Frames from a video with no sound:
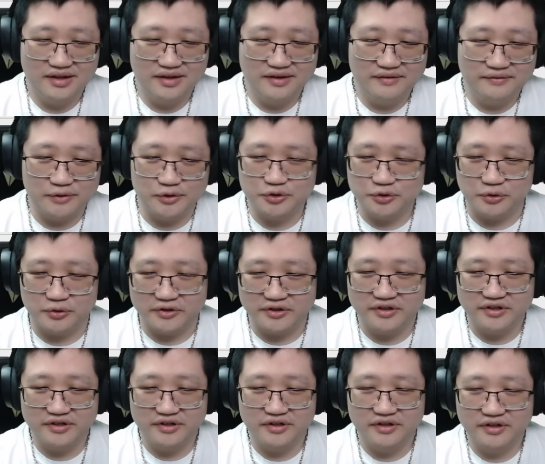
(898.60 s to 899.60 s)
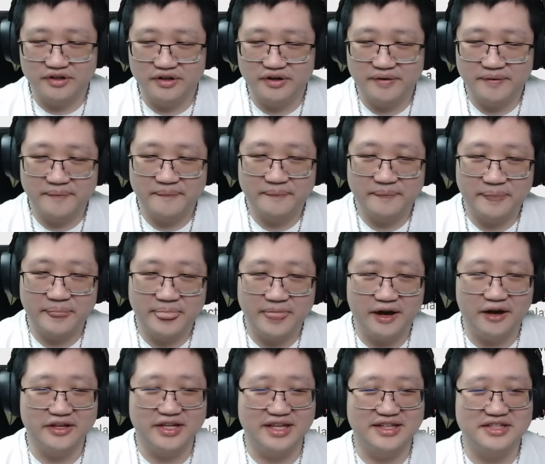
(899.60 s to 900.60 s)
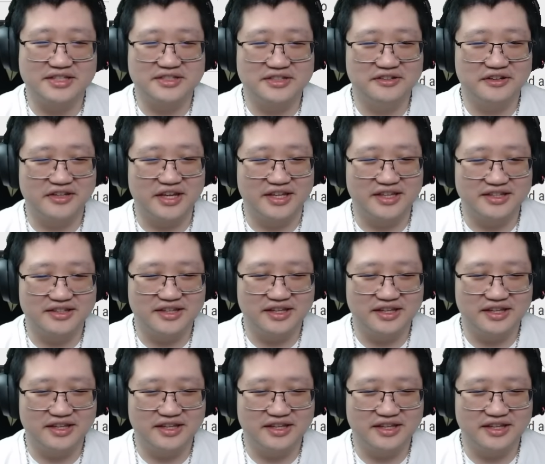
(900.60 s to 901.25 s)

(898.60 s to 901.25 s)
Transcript: For sure. Oh yeah, this okay,